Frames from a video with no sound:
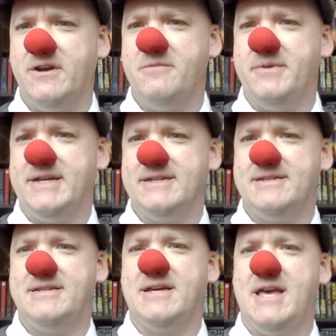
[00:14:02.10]

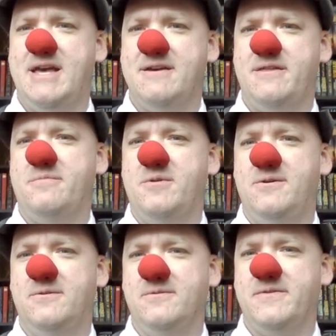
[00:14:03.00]
Lopez, the king of them
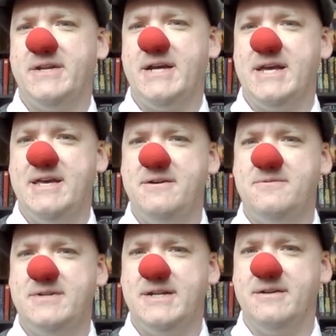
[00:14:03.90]
all, that I
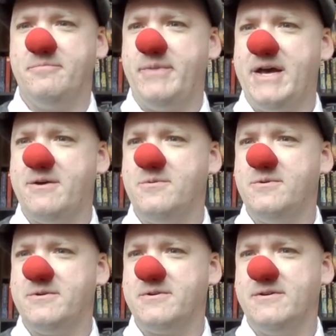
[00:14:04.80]
killed in a
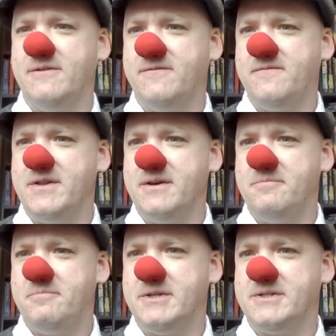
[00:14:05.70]
backwater of the
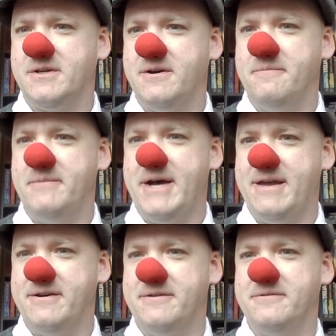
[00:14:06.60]

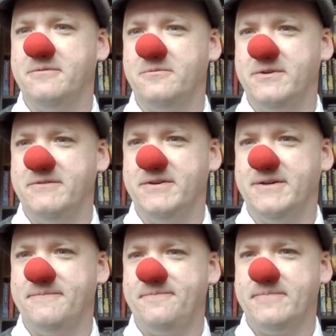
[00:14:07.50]
Potomac River.